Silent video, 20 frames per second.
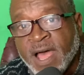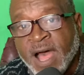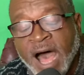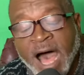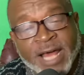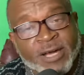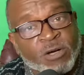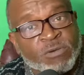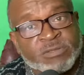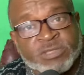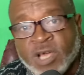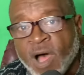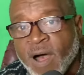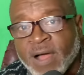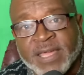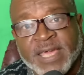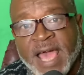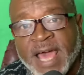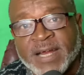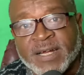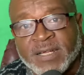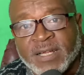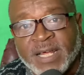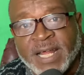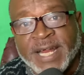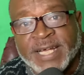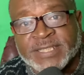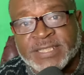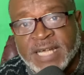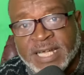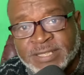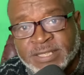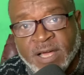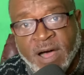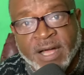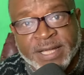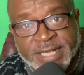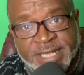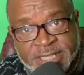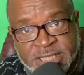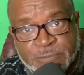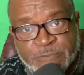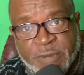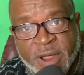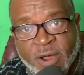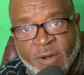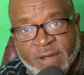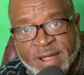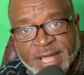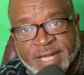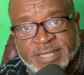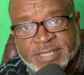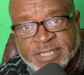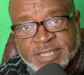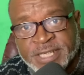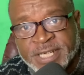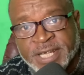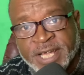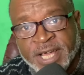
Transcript: I don't talk analytics, I talk experience.